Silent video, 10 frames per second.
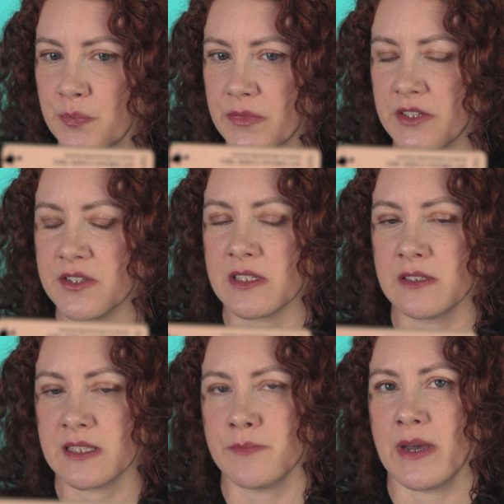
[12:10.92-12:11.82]
And you still
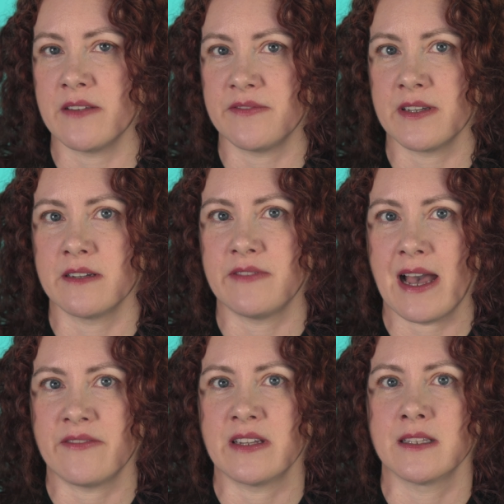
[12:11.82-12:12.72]
get the benefit of
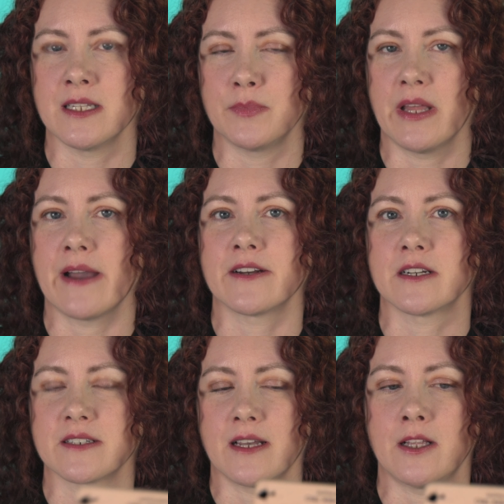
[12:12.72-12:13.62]
having a lip
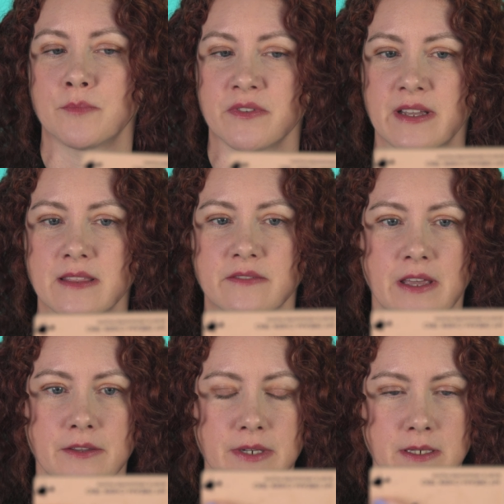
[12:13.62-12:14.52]
liner to help prevent the
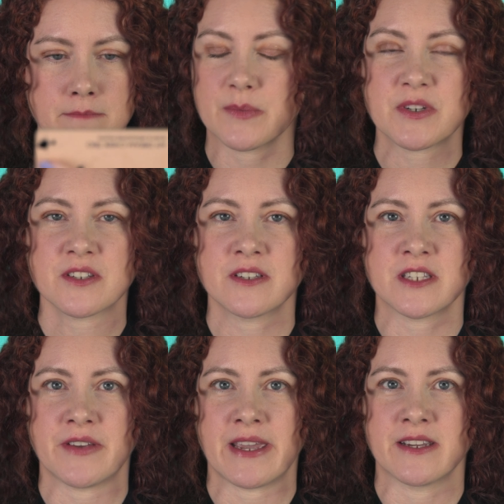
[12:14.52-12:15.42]
feathering, especially as
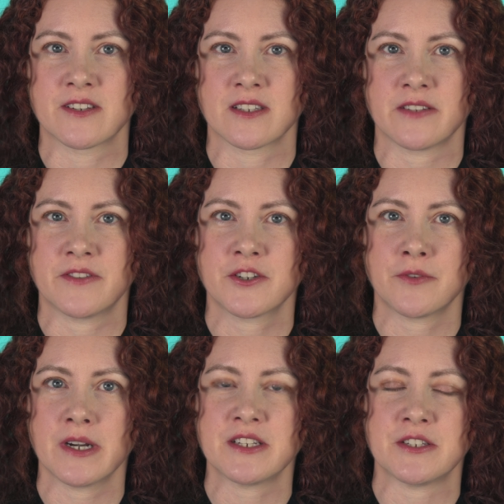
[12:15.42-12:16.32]
you age. Like if you're
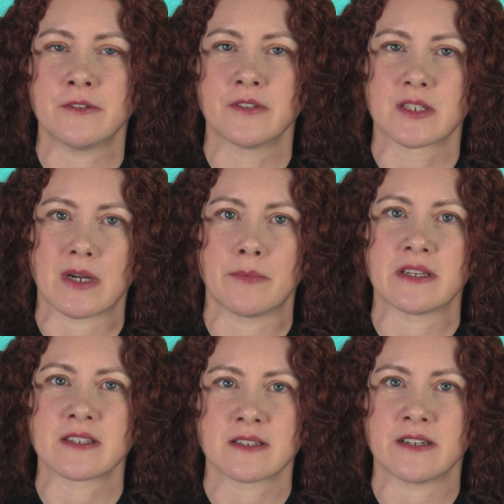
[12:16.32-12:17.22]
22, this
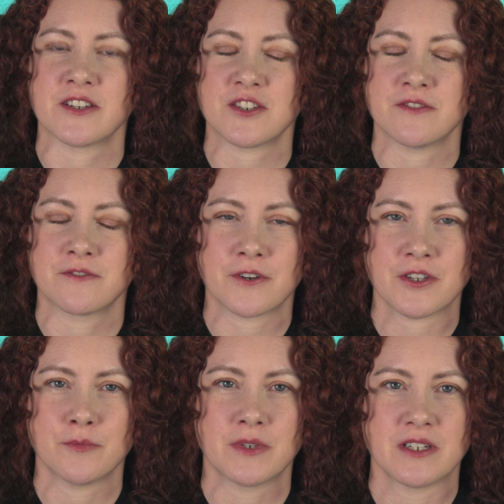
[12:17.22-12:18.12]
probably isn't an issue for
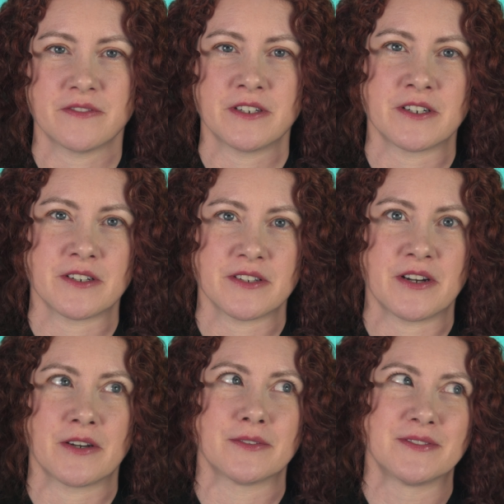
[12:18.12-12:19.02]
you, but if you're, you
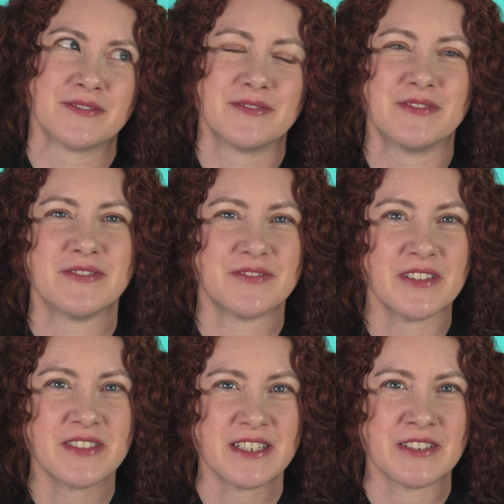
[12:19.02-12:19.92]
know,
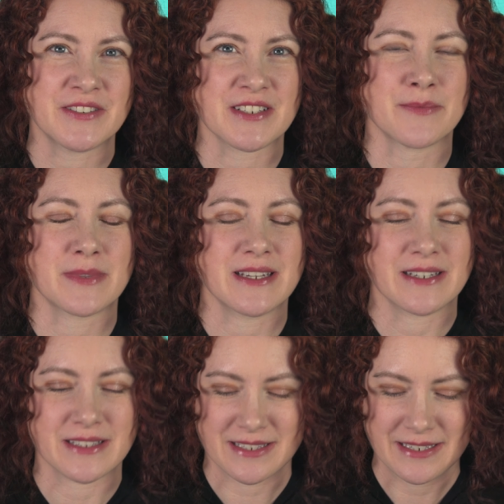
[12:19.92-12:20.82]
52 or something,
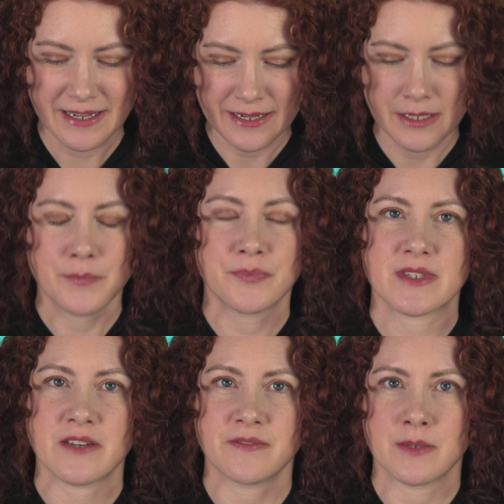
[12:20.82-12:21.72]
it's
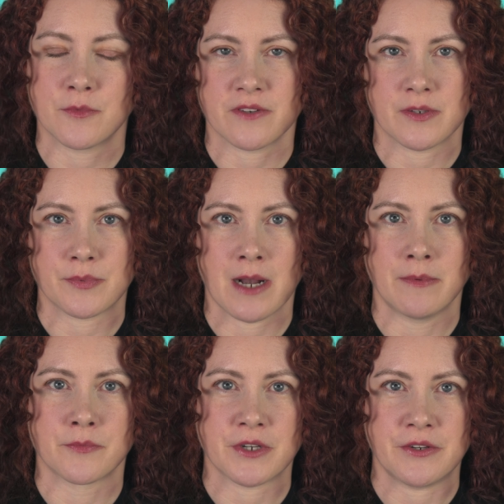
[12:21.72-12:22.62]
definitely more of a
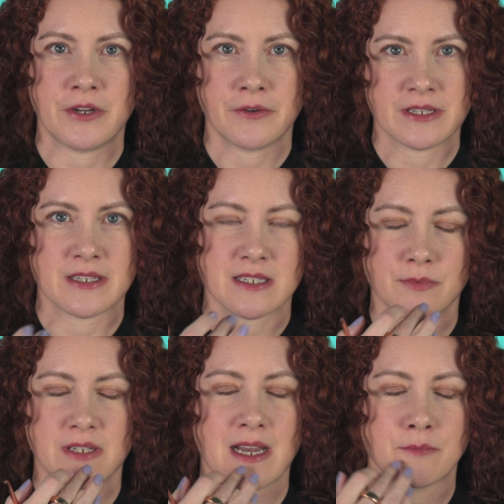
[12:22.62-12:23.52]
problem. You notice
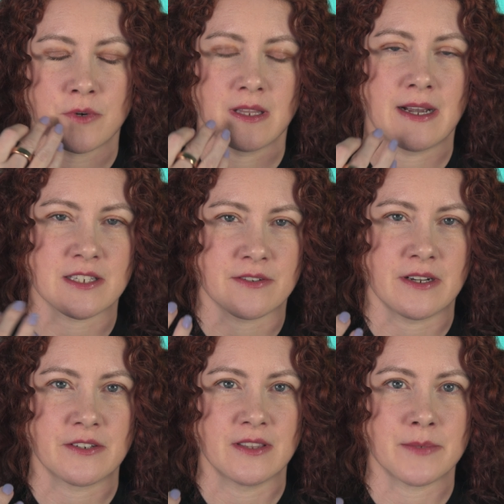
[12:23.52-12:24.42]
when you have more lines
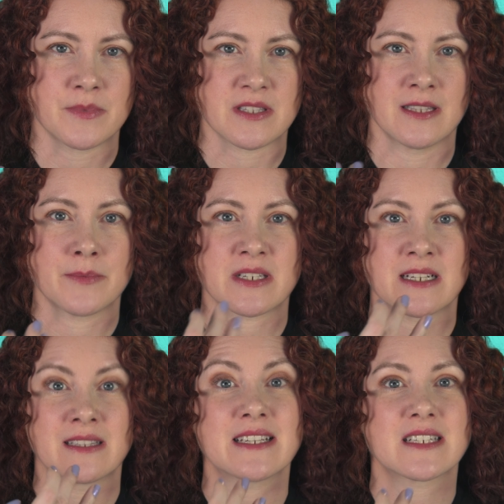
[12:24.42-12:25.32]
around your lips, the
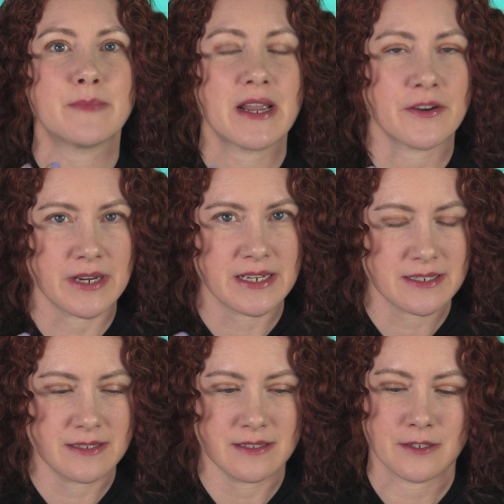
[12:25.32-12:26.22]
lipstick likes to
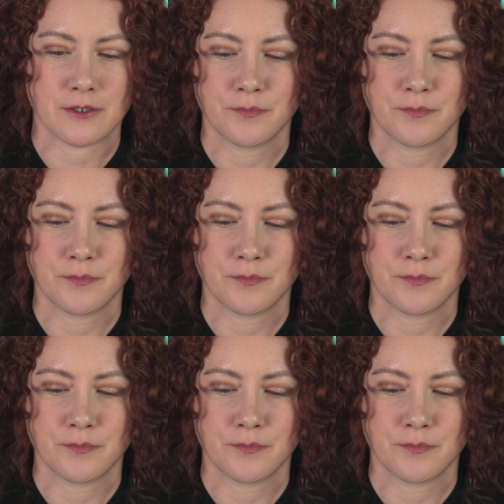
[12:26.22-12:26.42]
migrate. So